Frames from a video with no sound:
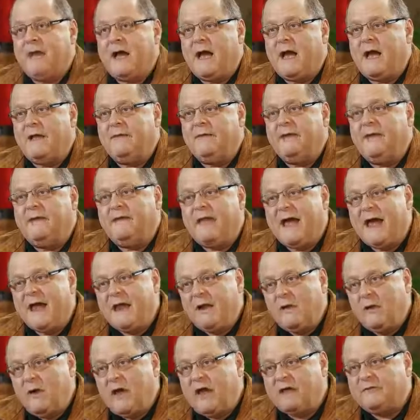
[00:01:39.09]
And the
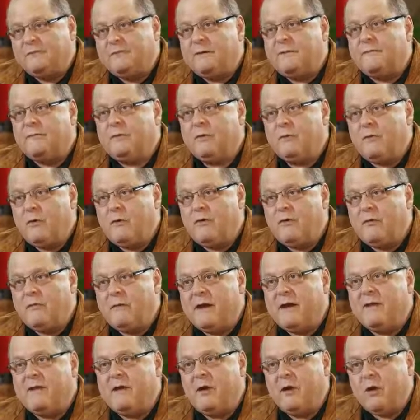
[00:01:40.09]
dialogue has been promoted
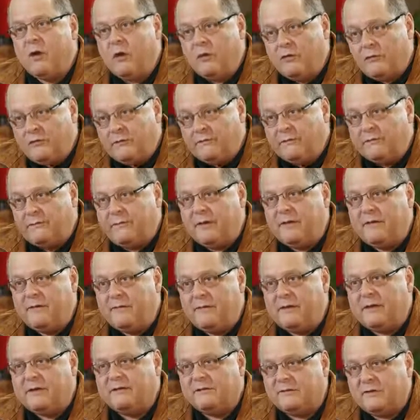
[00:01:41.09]
by
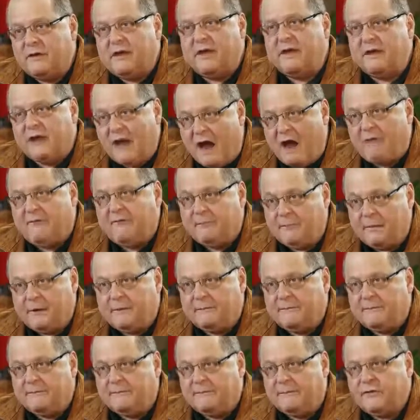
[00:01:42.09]
the Venezuelan
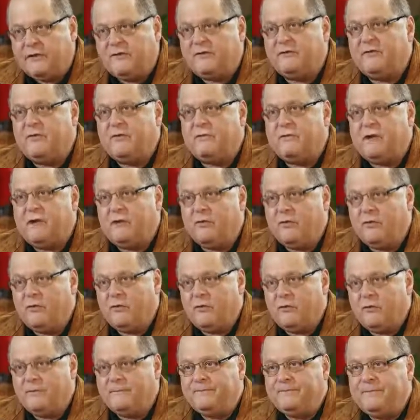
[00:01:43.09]
government. President
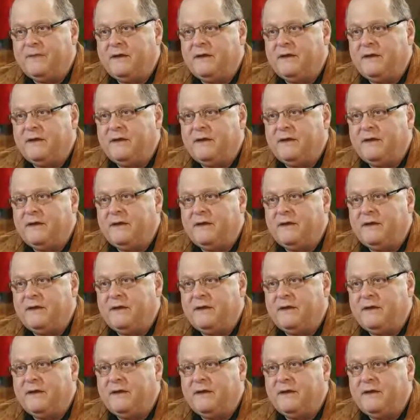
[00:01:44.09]
Maduro